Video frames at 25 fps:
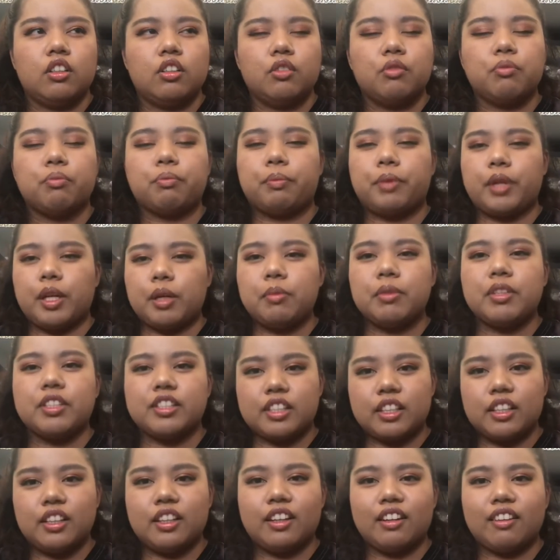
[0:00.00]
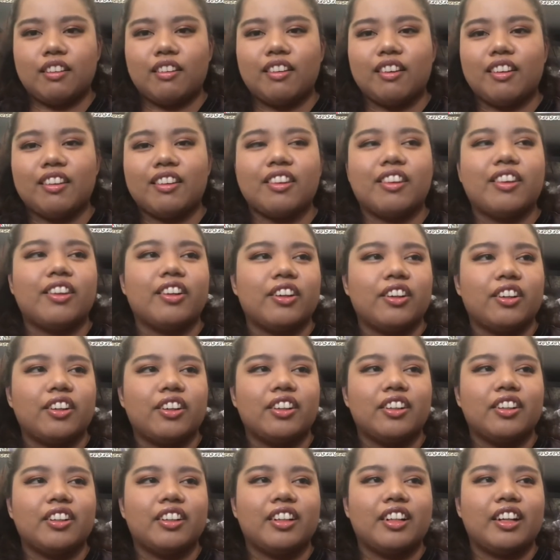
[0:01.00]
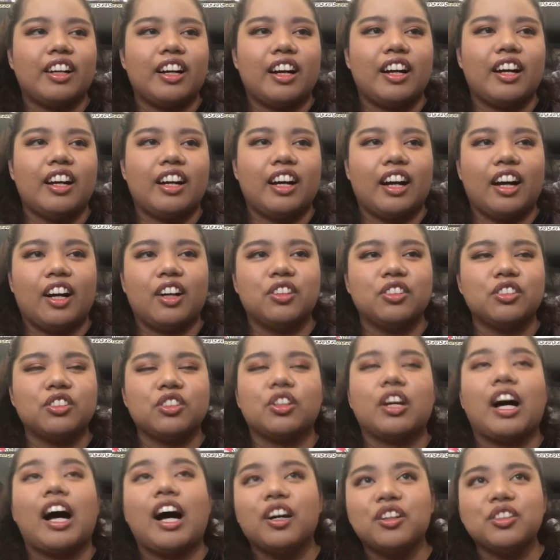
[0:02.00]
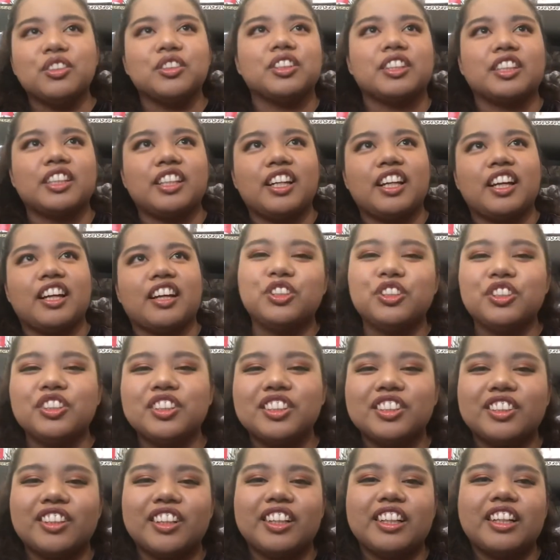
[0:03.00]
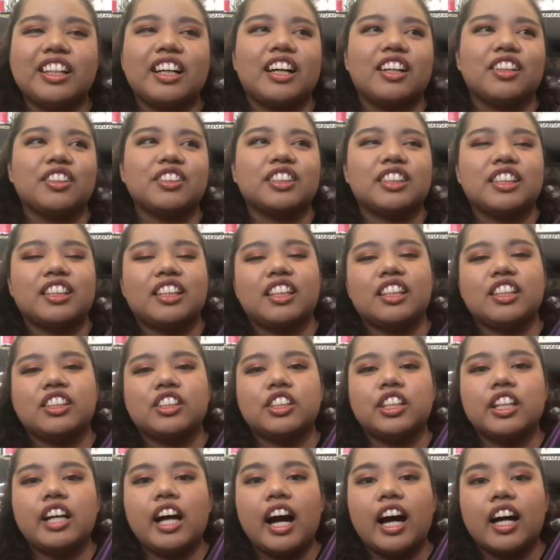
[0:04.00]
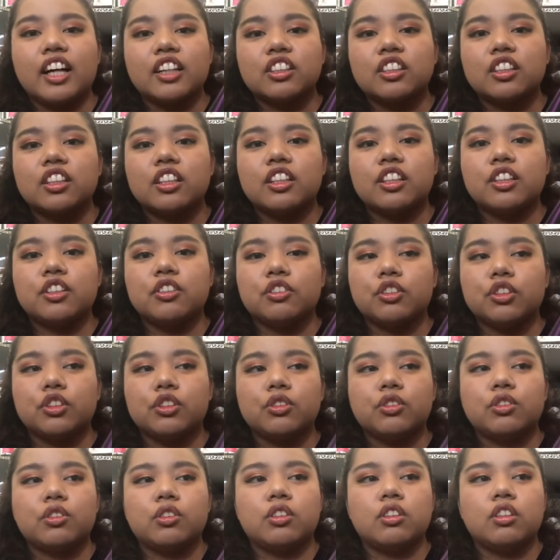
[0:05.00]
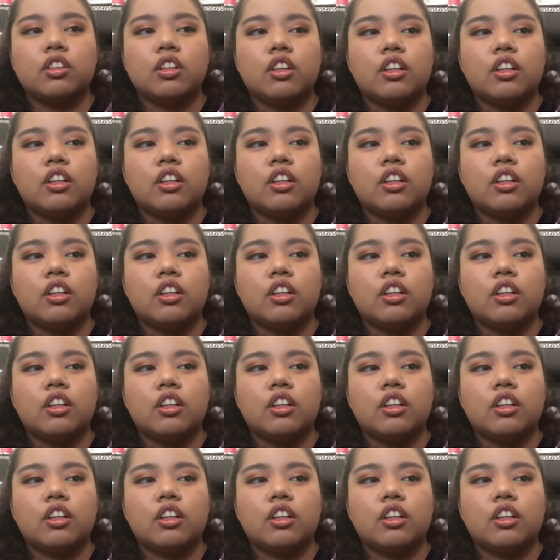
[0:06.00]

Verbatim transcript: babysitting the house house sitting Jules started house sitting, she actually grew